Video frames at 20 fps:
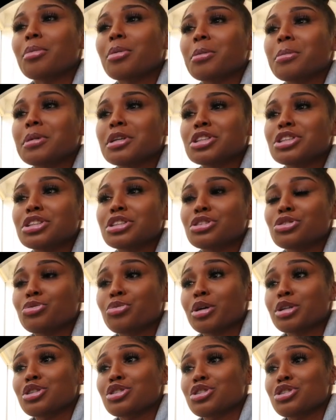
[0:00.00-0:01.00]
permission to
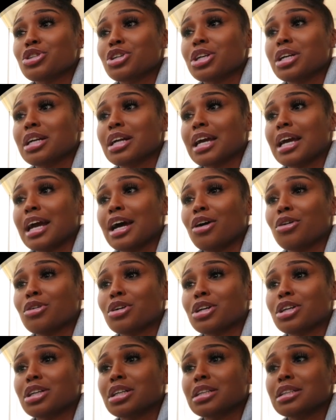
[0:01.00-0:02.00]
register an account
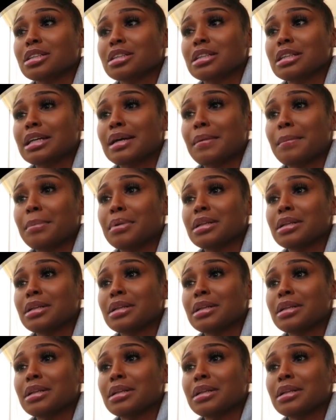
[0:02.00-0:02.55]
currently.